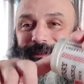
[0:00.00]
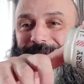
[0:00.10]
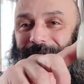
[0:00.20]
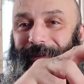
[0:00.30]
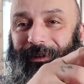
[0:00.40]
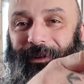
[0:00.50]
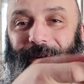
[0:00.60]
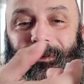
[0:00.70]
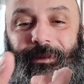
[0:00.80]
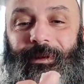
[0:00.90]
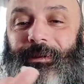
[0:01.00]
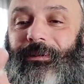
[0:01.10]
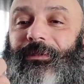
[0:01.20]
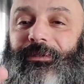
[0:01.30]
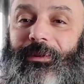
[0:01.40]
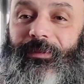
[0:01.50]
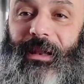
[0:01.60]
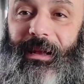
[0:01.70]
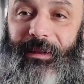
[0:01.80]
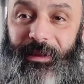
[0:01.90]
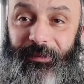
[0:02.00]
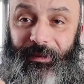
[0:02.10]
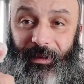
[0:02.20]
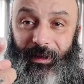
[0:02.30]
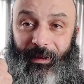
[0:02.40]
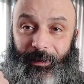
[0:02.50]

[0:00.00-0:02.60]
So there you go, something like this.